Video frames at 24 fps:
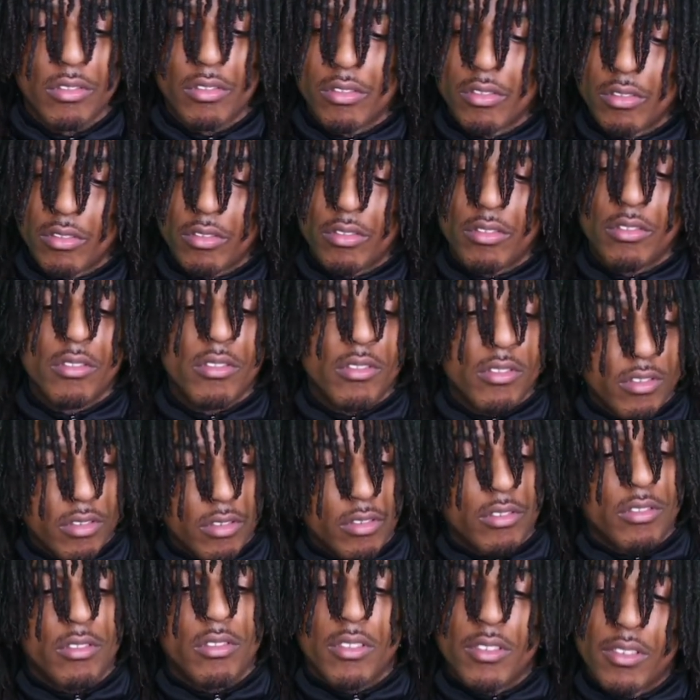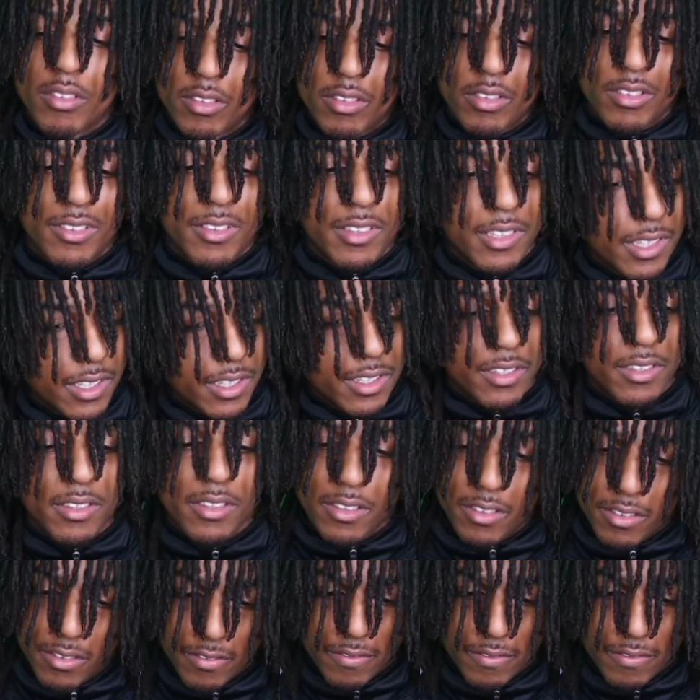This day forward to the seven, put it off on